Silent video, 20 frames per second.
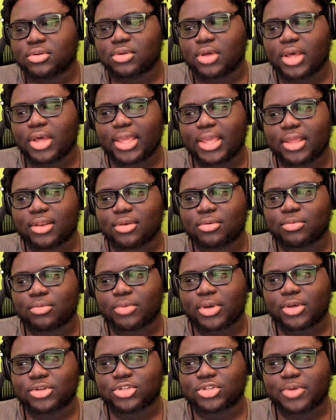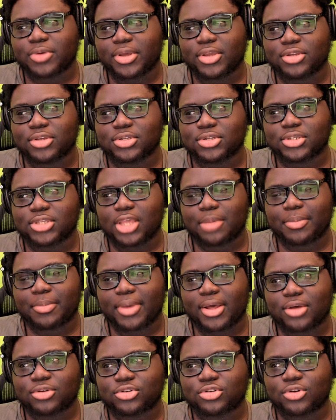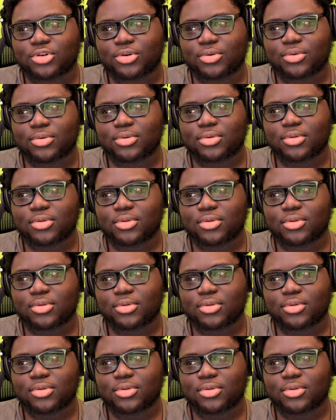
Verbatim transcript: and what else do I usually say in my outro?